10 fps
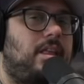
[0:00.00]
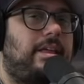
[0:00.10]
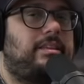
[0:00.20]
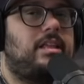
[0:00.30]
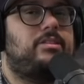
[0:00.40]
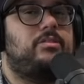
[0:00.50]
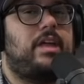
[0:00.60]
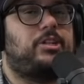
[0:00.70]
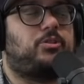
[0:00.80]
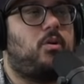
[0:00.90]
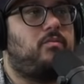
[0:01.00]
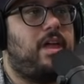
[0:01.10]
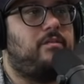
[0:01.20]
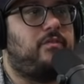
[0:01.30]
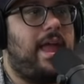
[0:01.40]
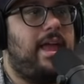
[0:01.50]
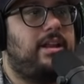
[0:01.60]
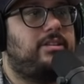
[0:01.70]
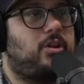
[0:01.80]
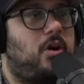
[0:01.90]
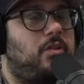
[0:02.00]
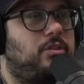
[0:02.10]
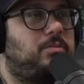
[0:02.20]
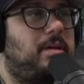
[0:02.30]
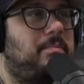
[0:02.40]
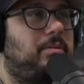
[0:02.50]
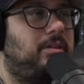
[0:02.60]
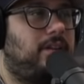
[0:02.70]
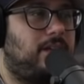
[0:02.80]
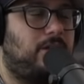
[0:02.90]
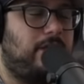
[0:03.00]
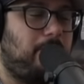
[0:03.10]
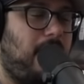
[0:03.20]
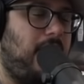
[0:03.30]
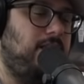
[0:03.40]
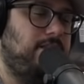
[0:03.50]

like that dude that drove that van into all those people and killed them. I hate